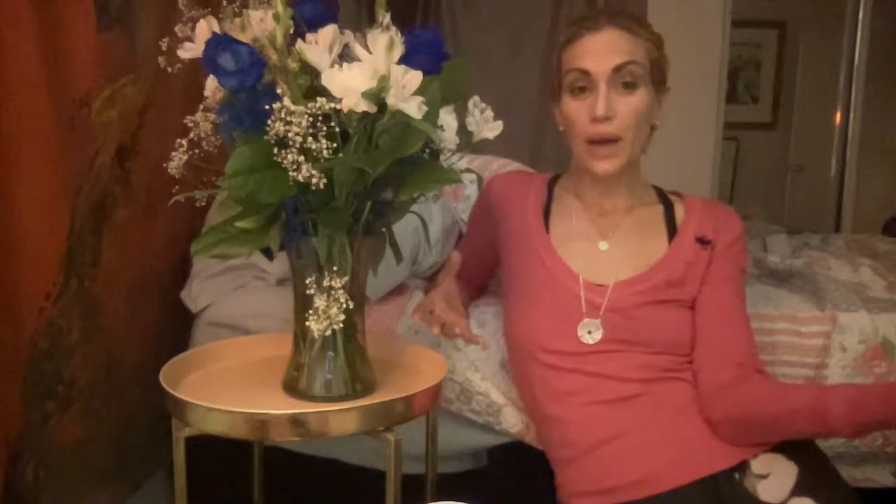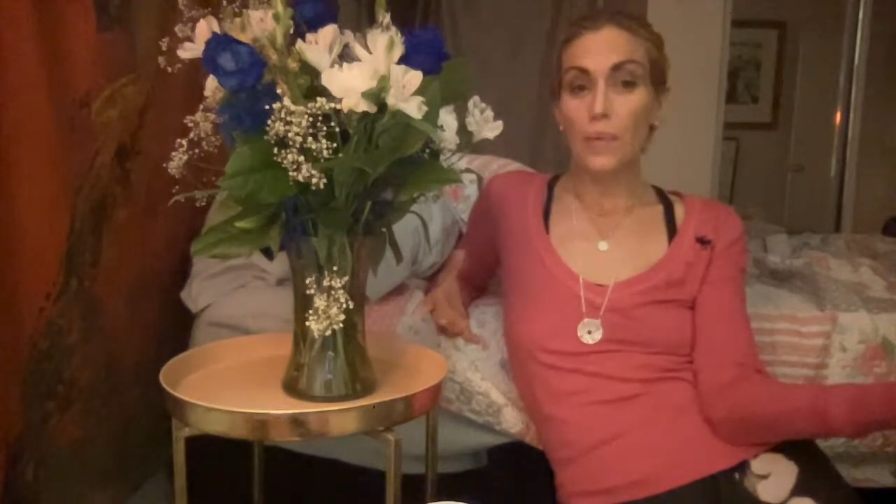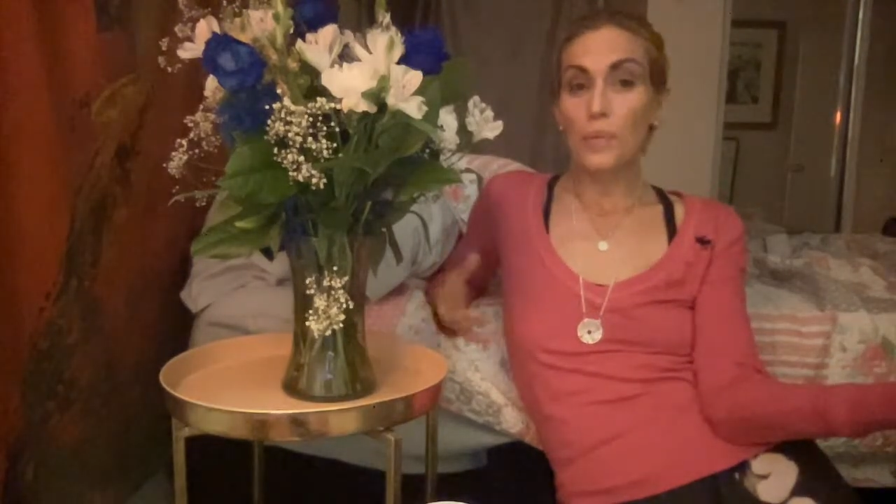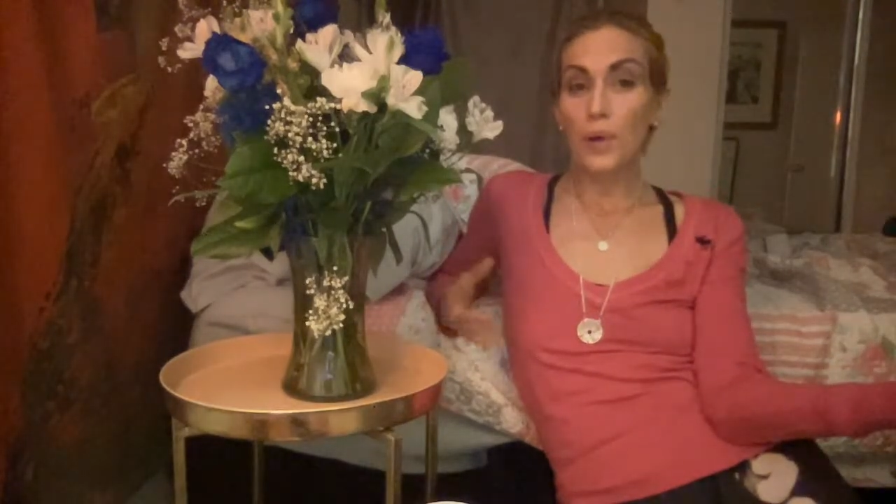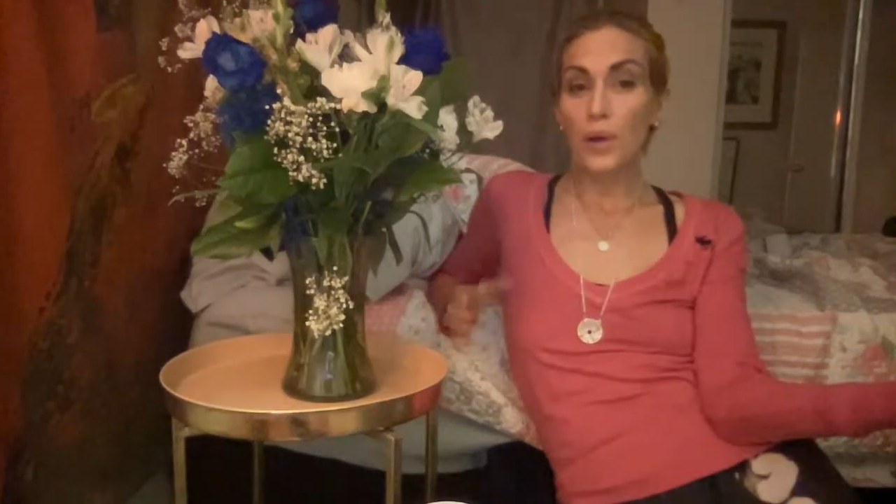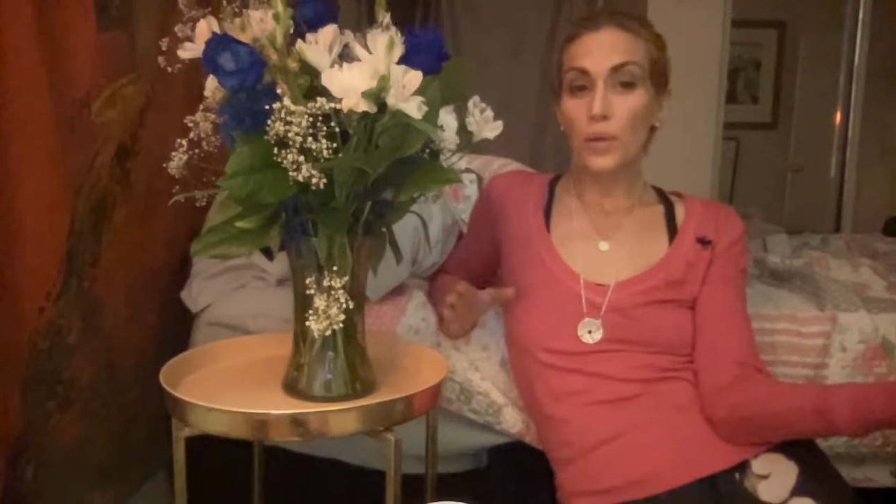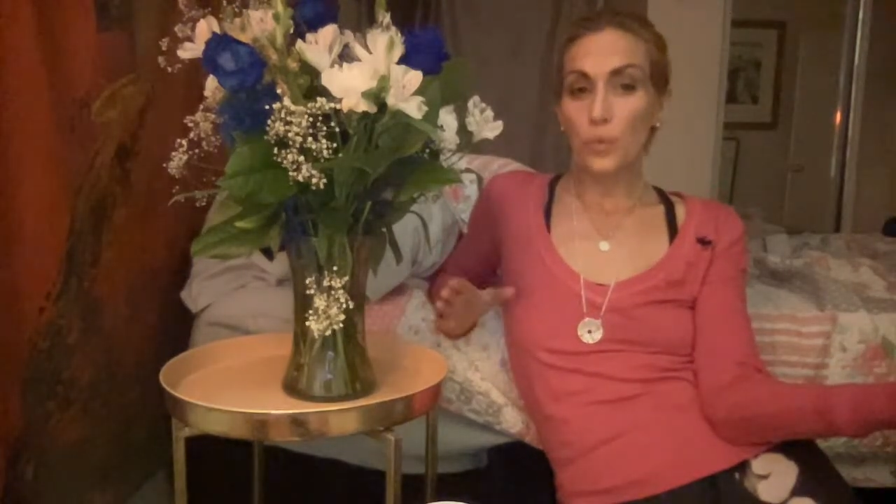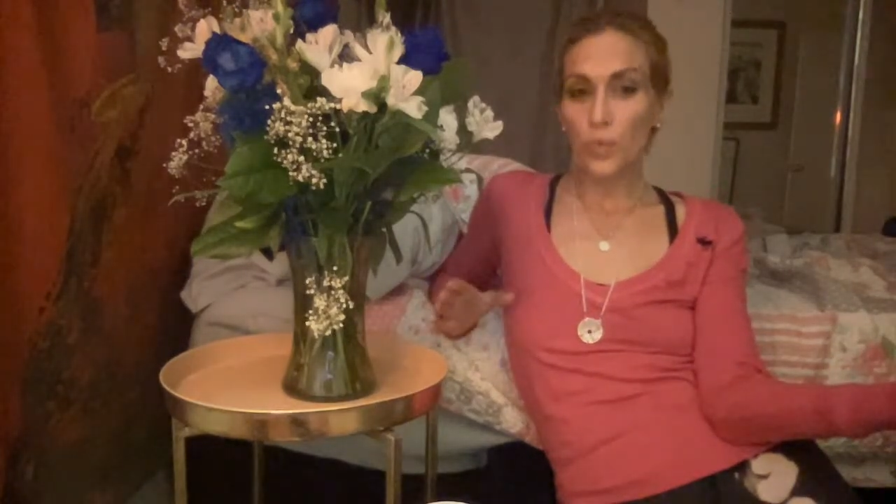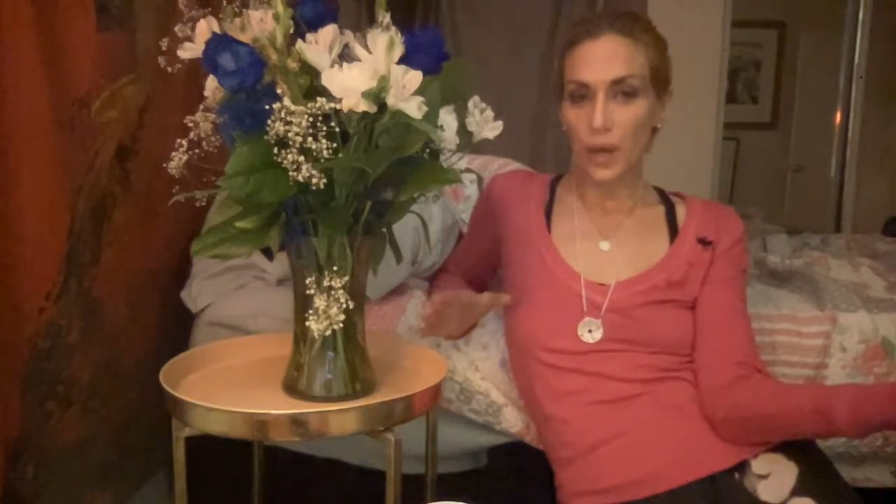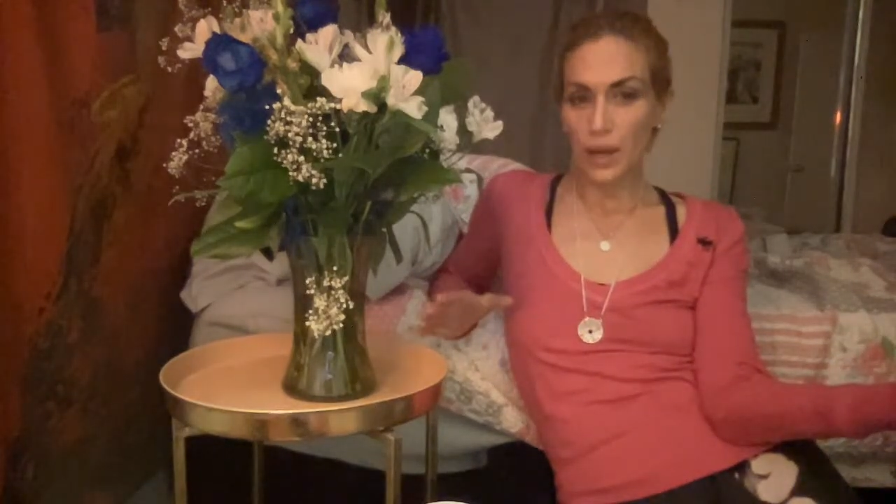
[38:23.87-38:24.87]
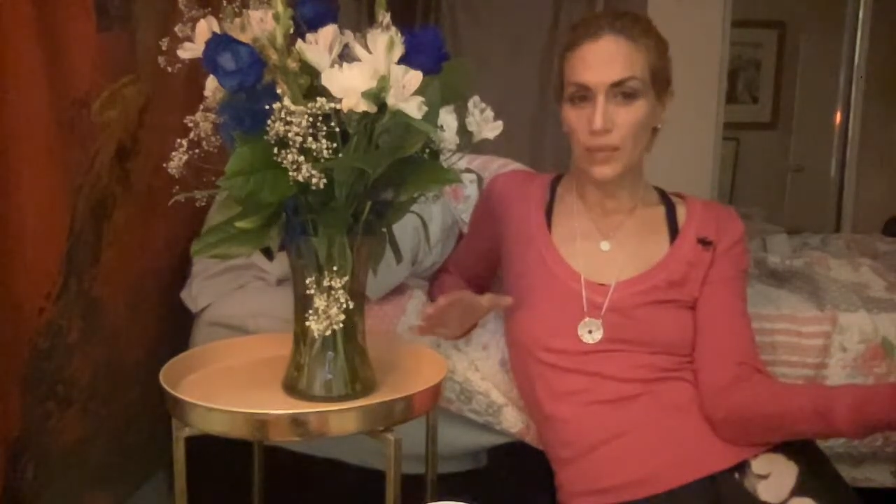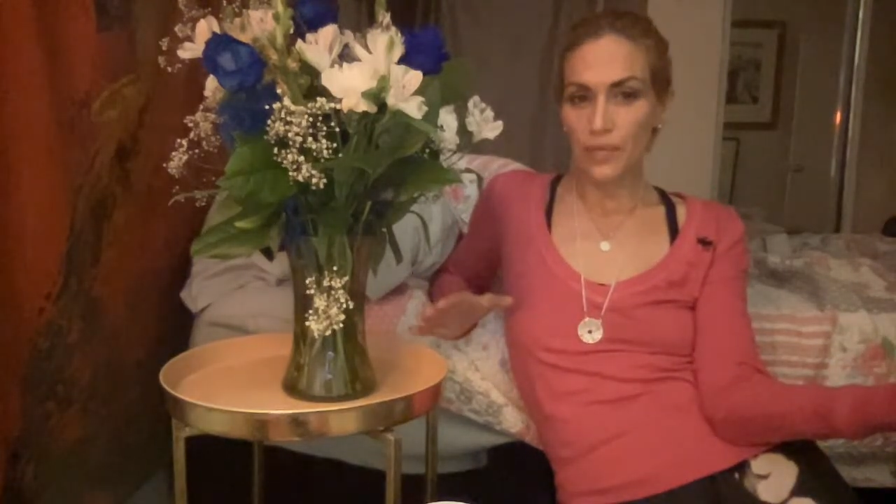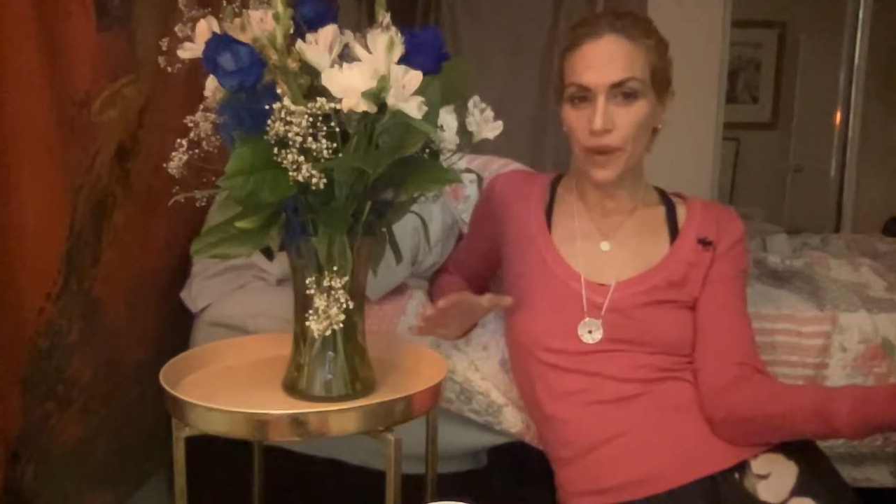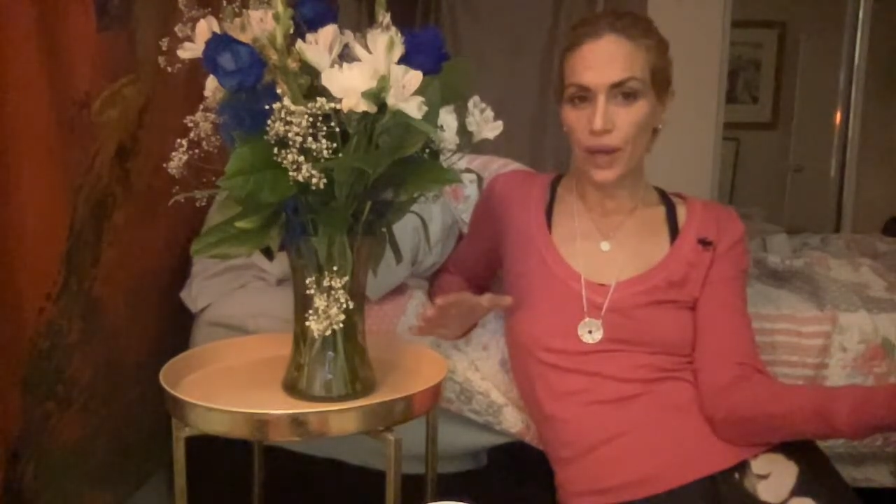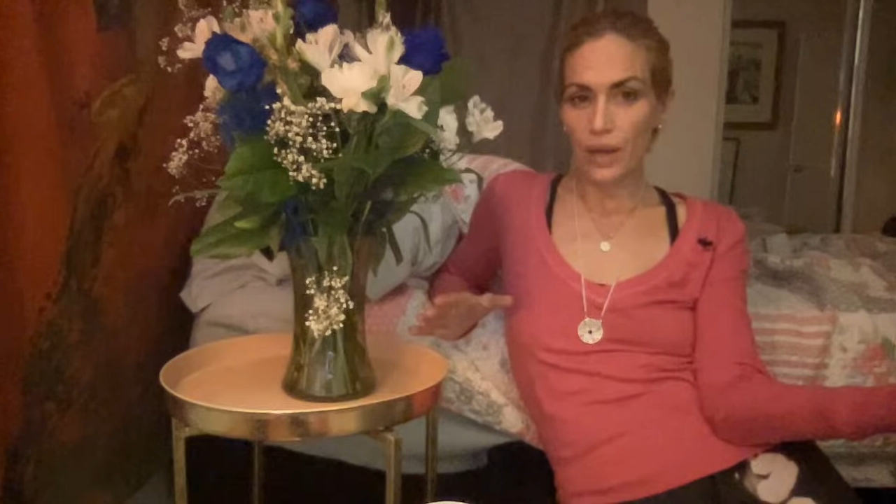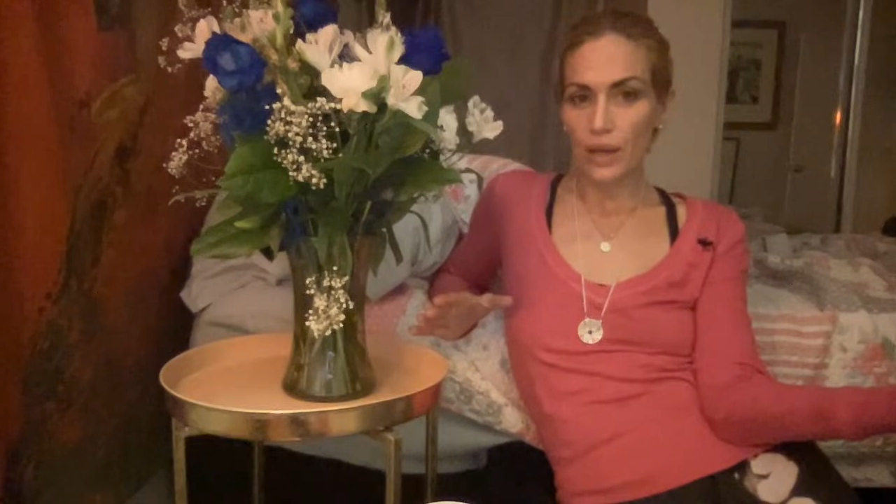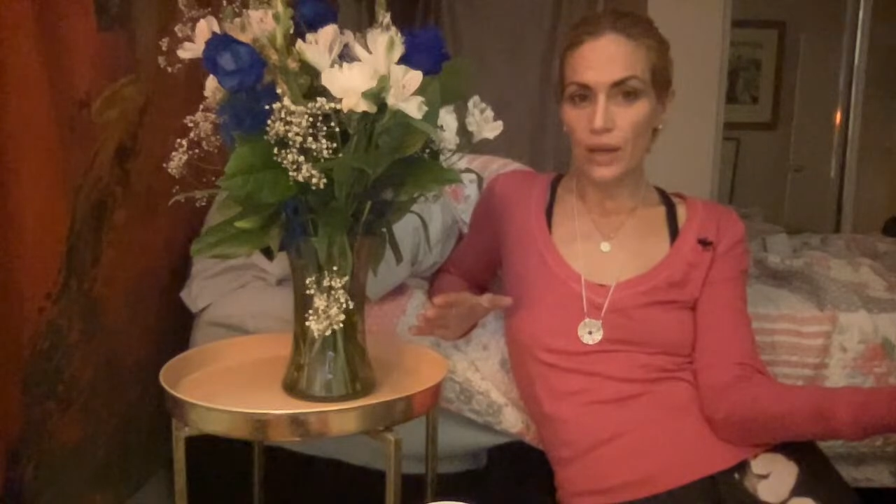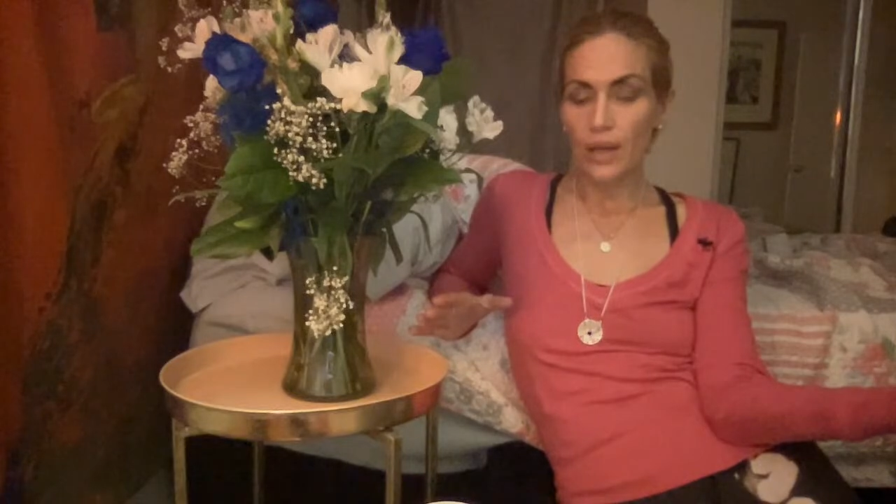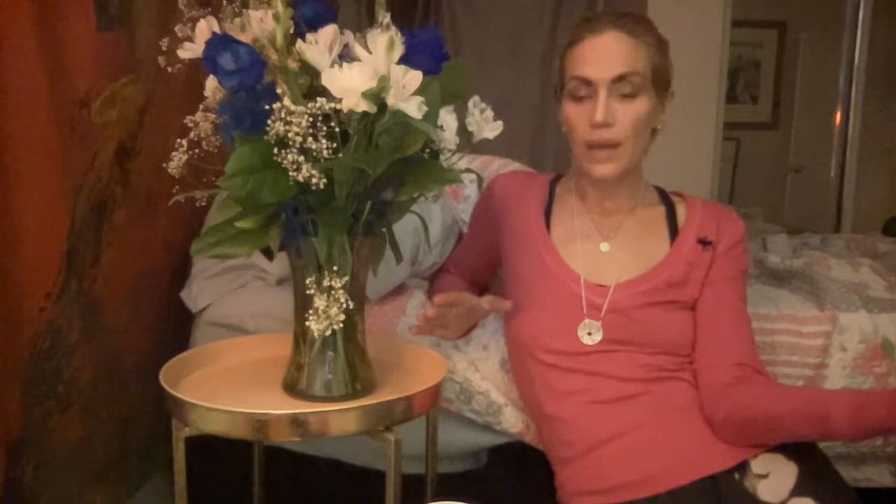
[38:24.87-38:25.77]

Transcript: I remember we got in a fight